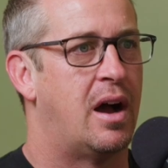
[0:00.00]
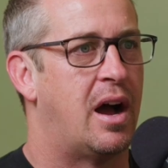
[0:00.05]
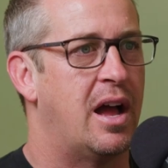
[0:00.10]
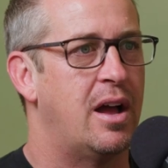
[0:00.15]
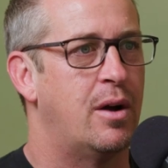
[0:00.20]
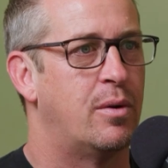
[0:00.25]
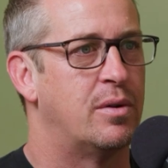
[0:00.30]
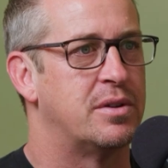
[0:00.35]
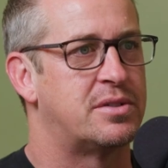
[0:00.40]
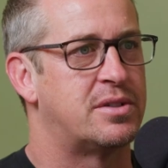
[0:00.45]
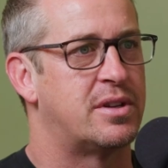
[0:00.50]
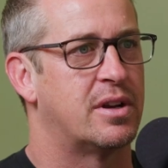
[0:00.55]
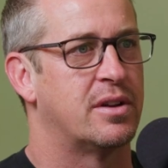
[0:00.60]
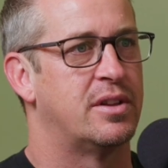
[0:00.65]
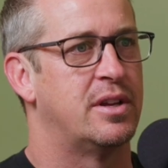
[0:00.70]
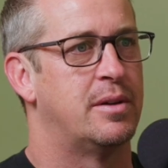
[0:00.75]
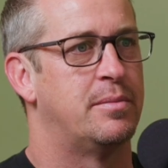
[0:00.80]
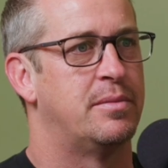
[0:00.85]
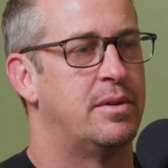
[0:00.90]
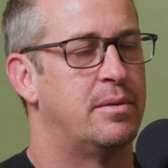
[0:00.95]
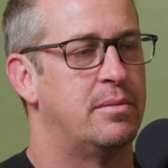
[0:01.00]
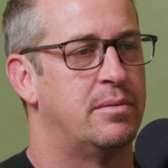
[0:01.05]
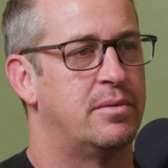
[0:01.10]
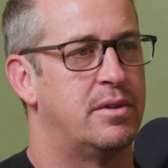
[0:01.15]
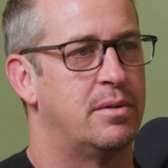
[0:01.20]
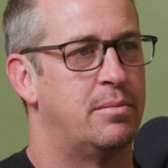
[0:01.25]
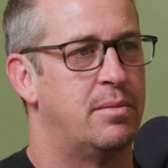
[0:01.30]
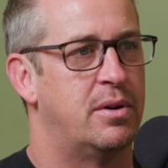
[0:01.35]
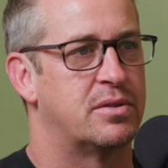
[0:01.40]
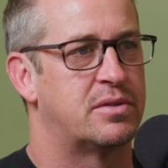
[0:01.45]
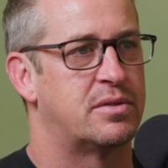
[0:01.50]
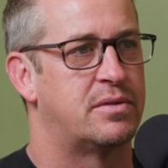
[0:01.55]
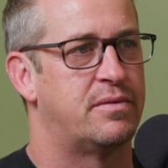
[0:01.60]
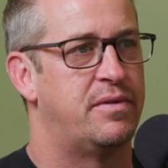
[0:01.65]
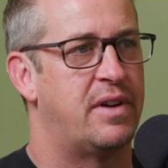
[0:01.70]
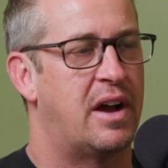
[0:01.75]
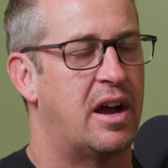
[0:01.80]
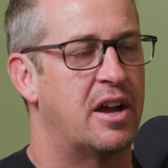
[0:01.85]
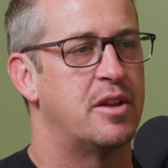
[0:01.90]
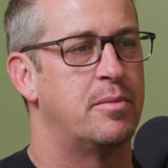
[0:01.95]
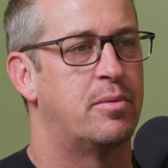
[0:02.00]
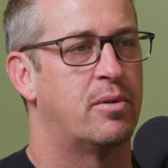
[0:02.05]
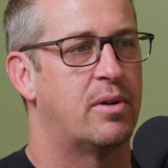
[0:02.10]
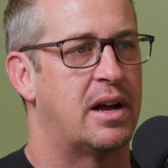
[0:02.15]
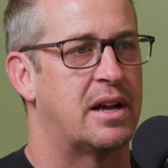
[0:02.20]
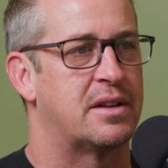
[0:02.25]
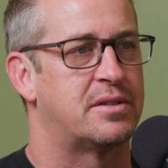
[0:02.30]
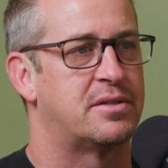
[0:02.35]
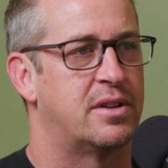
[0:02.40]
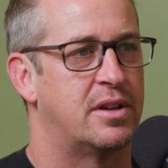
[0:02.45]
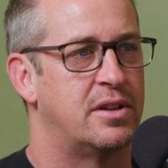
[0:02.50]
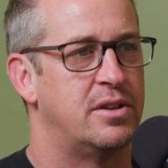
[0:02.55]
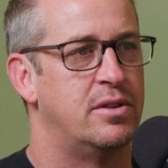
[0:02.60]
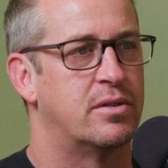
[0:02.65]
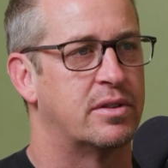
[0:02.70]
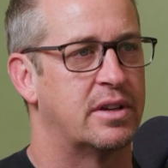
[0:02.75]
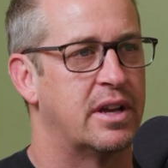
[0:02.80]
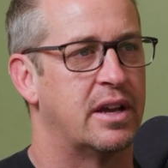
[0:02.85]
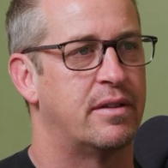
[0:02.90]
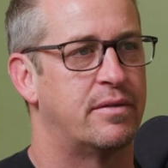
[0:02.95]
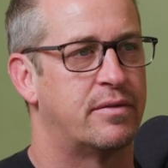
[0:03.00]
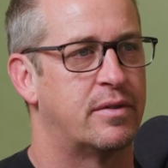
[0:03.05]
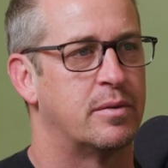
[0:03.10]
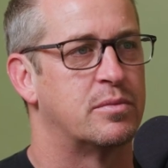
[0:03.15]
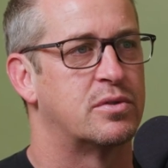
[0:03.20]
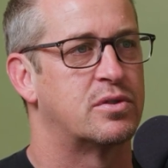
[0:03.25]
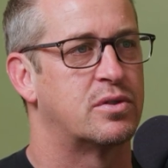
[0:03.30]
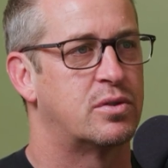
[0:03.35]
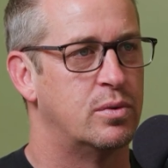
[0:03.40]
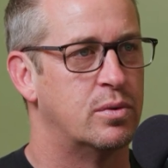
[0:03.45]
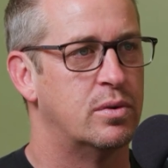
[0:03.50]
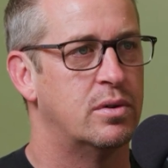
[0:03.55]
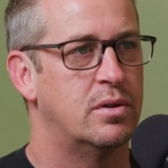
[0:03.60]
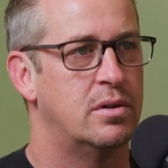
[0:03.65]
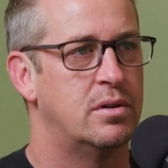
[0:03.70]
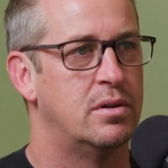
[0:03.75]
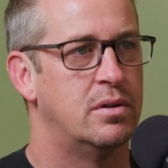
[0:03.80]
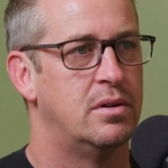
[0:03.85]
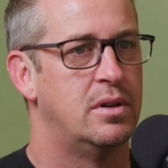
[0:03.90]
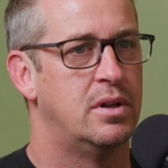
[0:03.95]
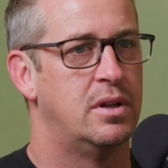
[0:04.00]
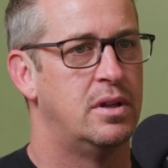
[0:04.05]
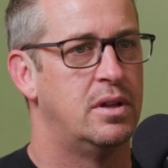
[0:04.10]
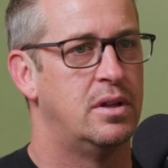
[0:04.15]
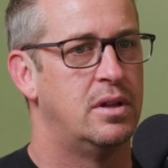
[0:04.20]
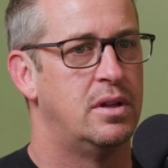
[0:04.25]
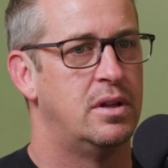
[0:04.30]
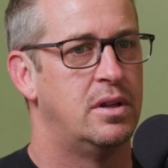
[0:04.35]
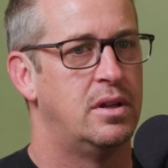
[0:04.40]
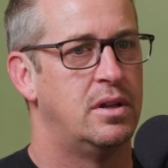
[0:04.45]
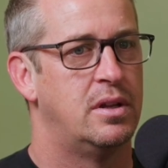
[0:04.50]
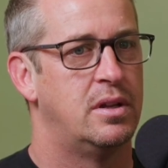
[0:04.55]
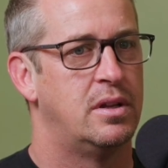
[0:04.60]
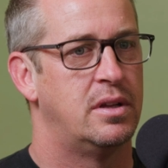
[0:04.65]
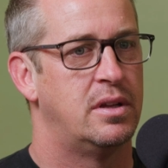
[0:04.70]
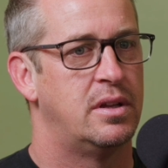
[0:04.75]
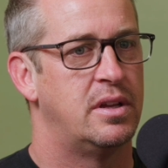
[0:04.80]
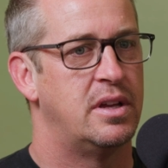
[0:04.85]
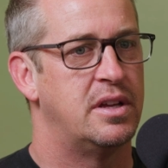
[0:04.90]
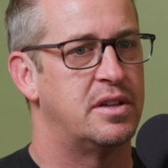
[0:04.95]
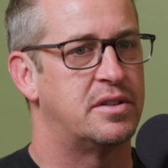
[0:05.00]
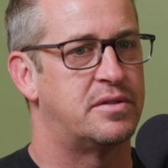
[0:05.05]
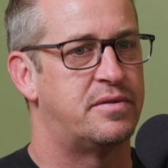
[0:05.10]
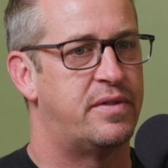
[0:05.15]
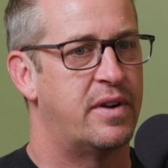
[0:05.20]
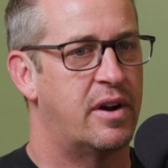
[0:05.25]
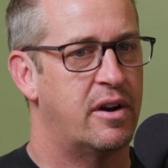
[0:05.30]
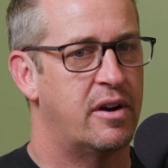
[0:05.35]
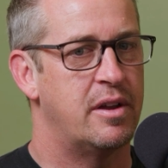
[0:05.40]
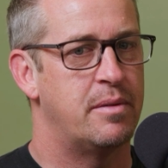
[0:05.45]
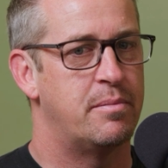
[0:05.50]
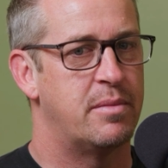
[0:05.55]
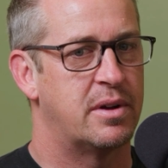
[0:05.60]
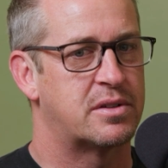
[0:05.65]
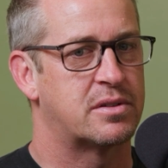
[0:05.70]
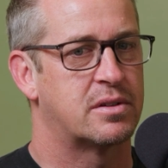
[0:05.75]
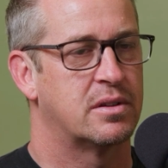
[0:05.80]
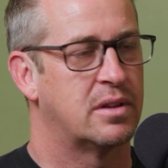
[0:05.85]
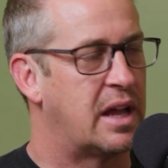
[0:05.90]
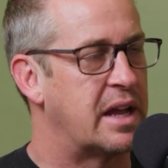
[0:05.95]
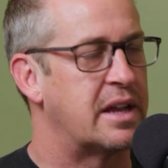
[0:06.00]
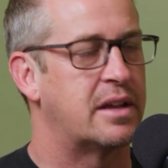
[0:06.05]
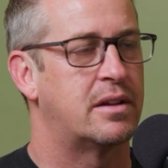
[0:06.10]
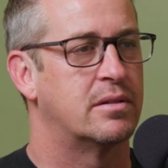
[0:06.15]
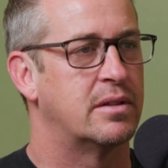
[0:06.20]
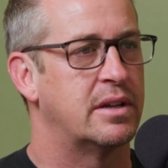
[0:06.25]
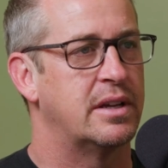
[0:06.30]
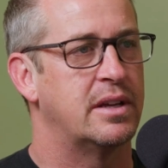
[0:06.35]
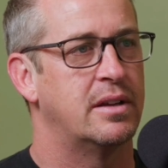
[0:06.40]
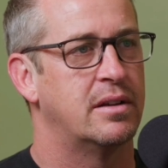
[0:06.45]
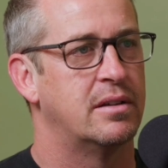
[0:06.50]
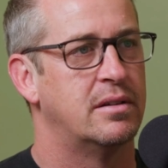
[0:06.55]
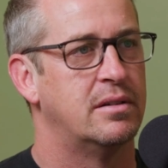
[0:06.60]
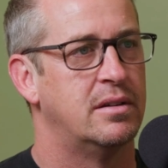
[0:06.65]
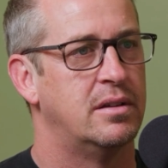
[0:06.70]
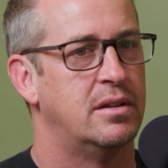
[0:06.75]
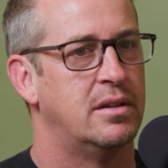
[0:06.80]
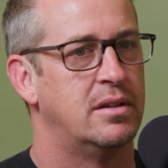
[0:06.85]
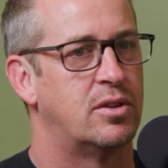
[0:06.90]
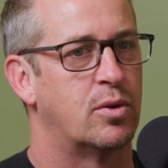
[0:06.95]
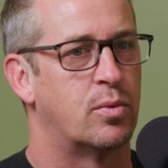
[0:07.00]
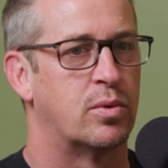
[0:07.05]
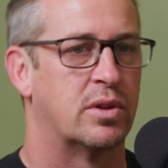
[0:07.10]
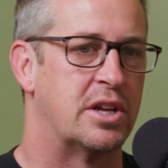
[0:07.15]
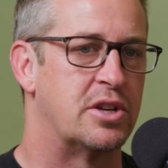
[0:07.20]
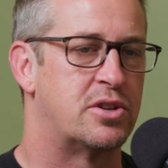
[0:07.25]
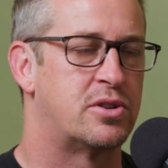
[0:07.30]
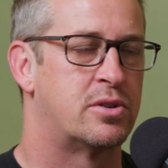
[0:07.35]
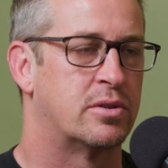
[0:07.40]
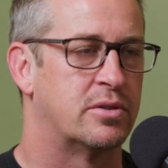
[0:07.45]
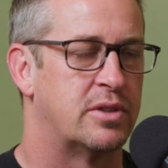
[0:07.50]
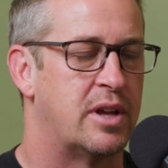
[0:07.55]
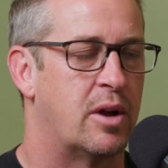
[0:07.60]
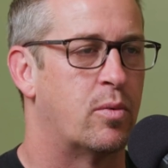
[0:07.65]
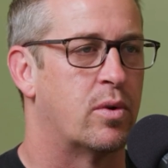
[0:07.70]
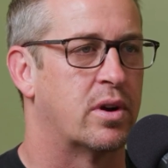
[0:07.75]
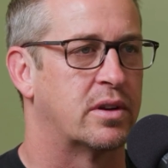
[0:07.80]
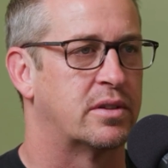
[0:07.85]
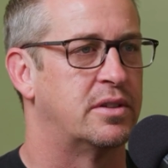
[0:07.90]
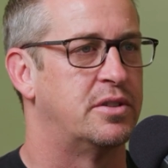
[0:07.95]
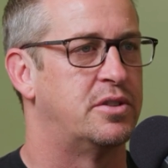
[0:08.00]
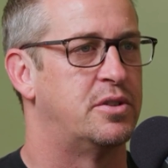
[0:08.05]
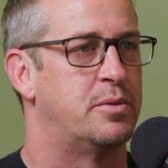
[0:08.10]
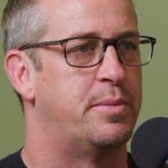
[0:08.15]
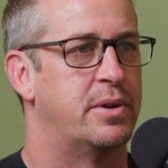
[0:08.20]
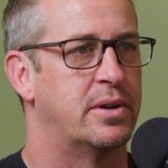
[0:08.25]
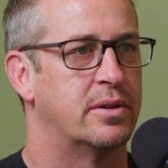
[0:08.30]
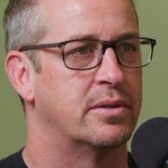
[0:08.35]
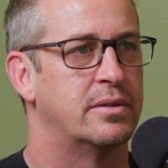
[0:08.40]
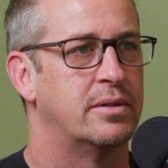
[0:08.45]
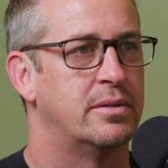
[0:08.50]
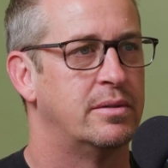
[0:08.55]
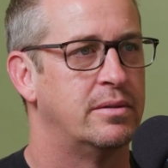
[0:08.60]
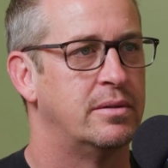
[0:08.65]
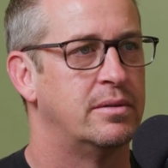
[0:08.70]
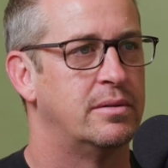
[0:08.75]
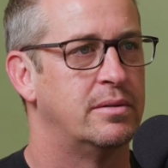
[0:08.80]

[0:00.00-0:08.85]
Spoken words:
I always tell them the most valuable asset you'll get from school is very much likely the relational network that you build.